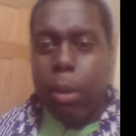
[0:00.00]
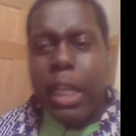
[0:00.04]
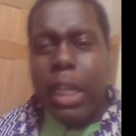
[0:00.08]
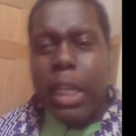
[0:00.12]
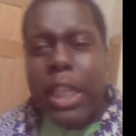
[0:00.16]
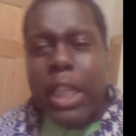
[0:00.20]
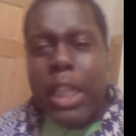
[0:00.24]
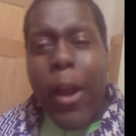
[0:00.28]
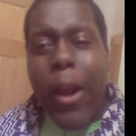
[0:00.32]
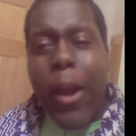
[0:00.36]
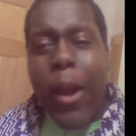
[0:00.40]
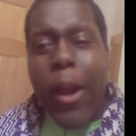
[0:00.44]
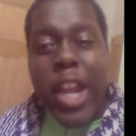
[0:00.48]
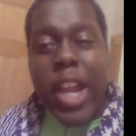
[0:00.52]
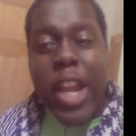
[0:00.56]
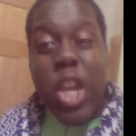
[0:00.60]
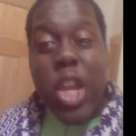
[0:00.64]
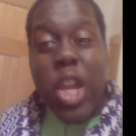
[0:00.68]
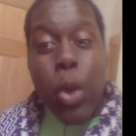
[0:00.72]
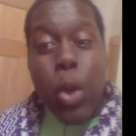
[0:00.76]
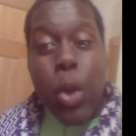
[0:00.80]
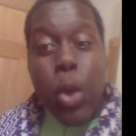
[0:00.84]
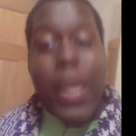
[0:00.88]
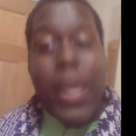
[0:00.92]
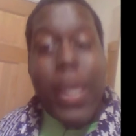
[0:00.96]
what are
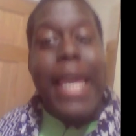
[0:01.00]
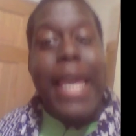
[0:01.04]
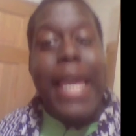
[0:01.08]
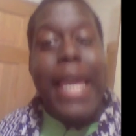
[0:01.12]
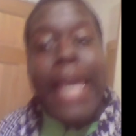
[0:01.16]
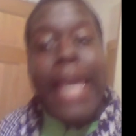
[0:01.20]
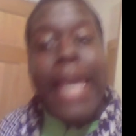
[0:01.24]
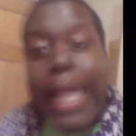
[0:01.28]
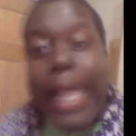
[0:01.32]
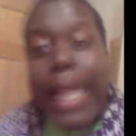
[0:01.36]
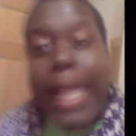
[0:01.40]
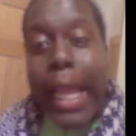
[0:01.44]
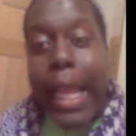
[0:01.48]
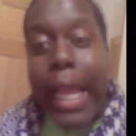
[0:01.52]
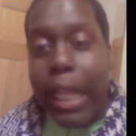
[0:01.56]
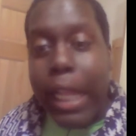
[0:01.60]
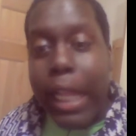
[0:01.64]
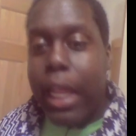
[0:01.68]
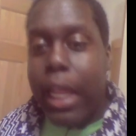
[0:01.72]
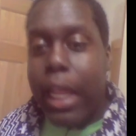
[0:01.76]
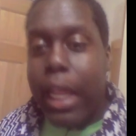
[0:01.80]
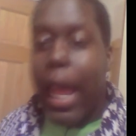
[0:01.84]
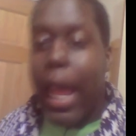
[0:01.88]
you eating?